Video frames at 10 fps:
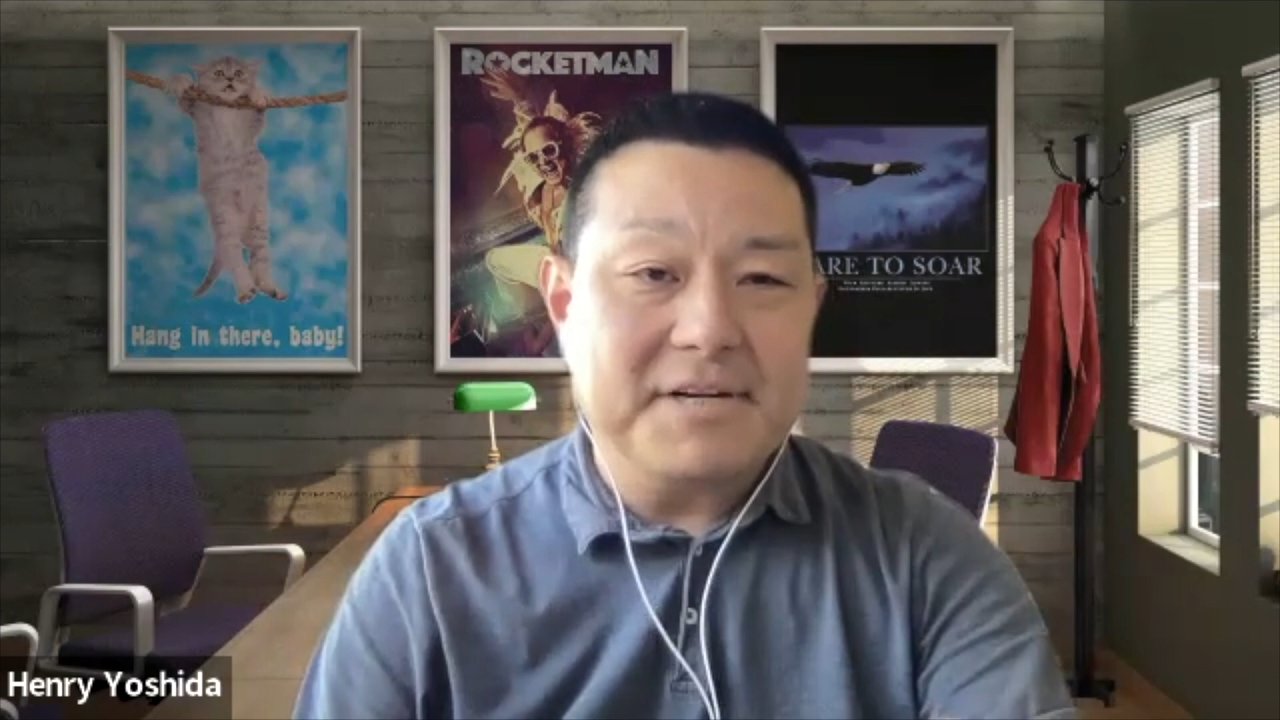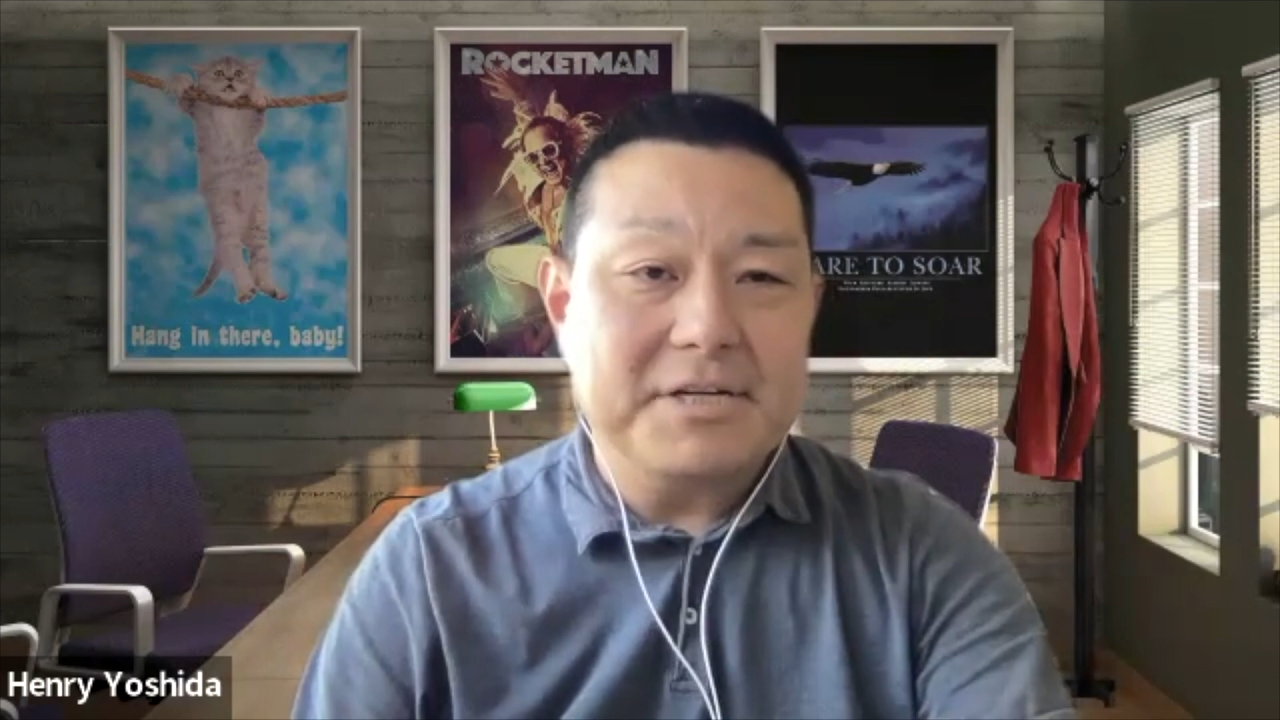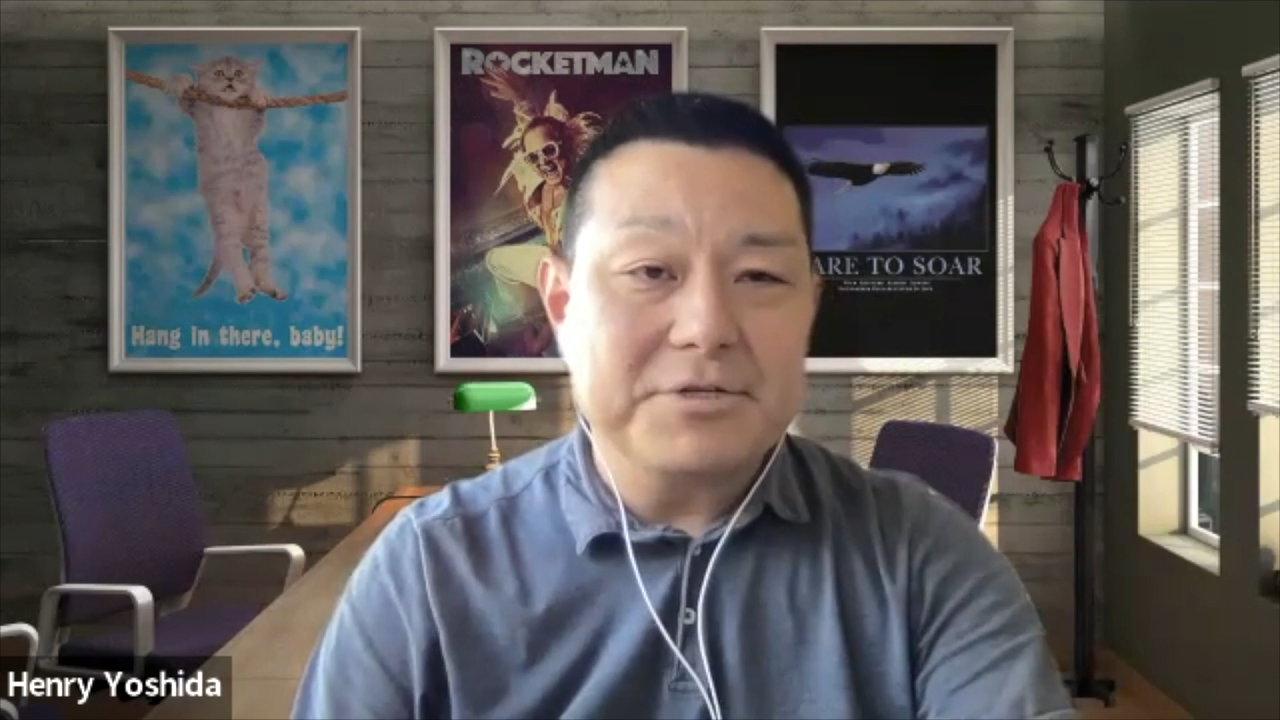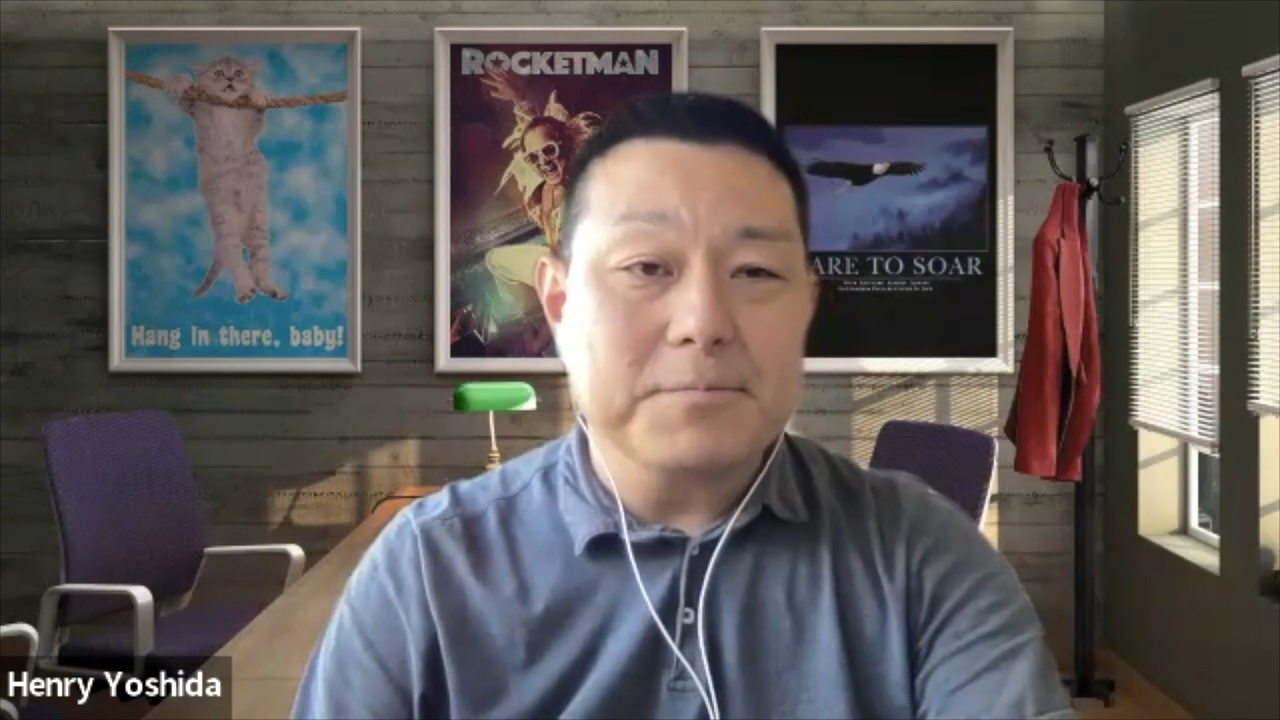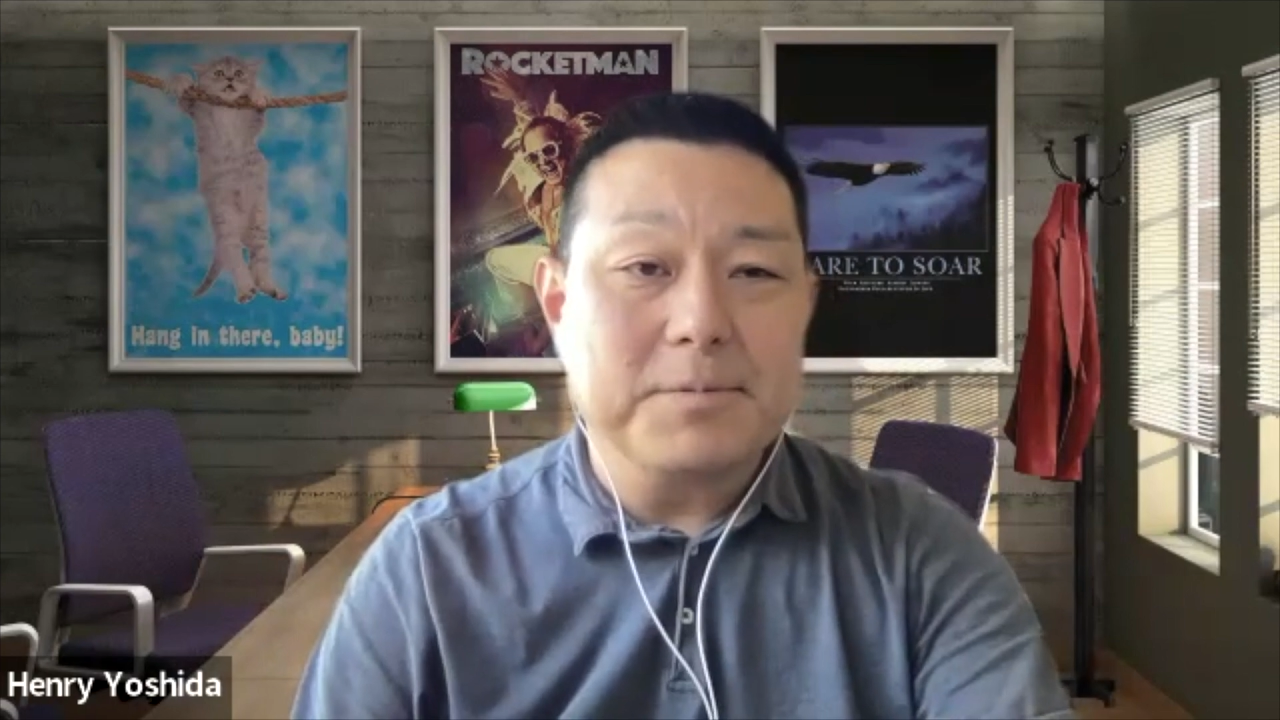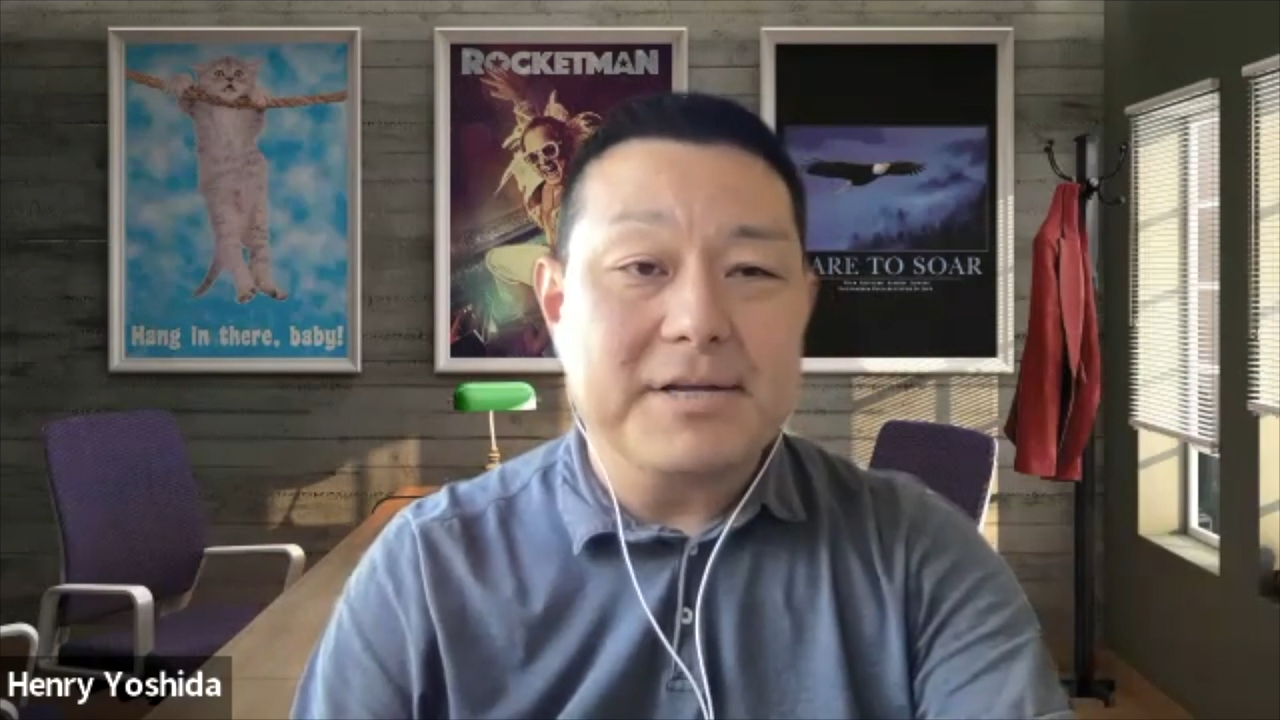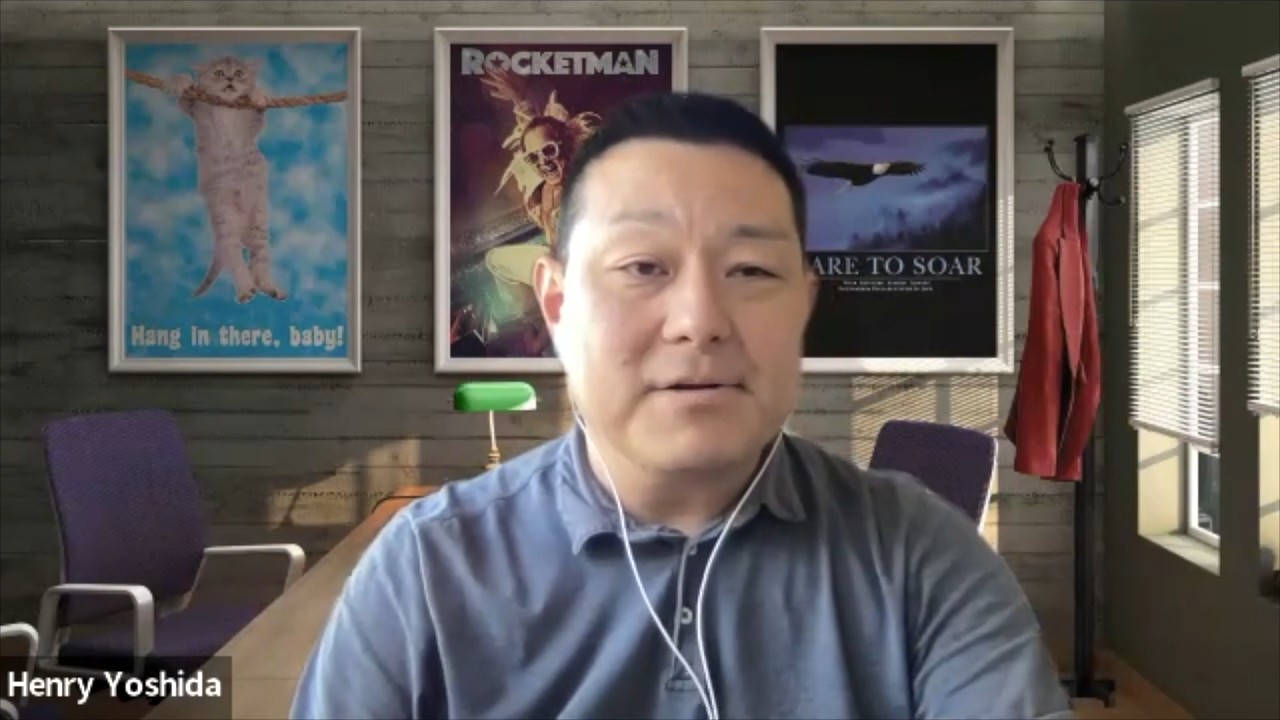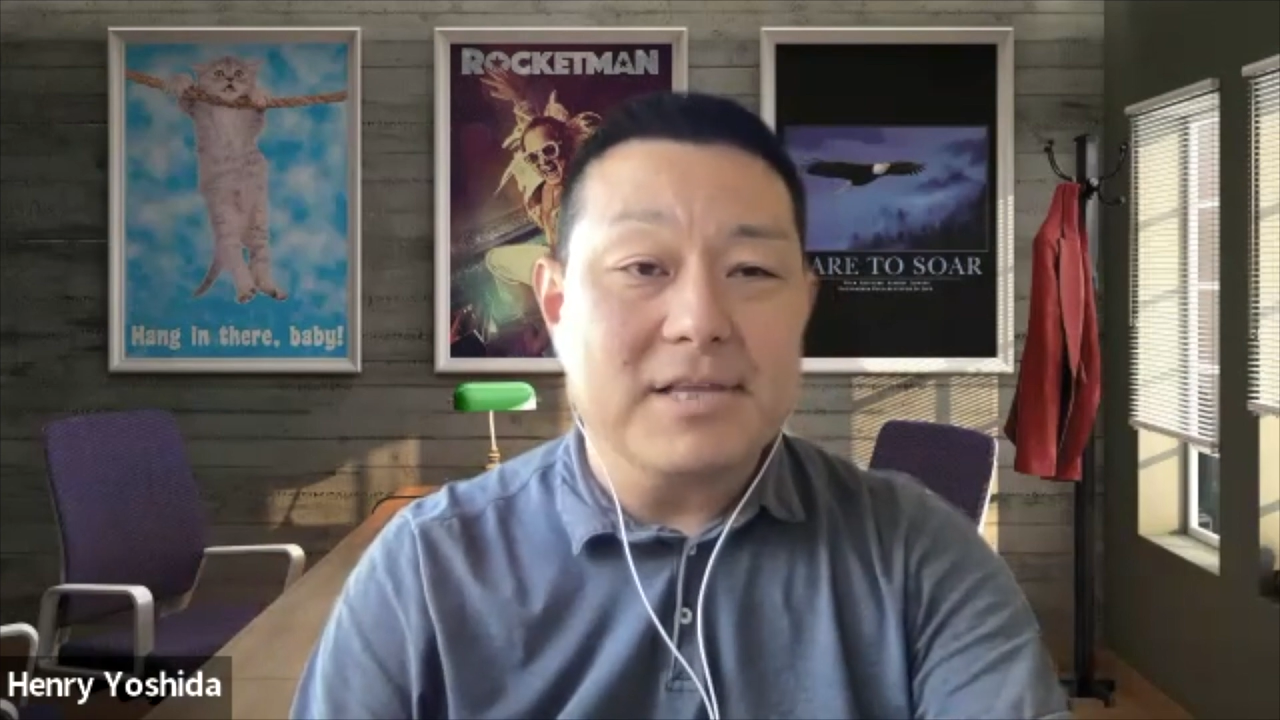financial planner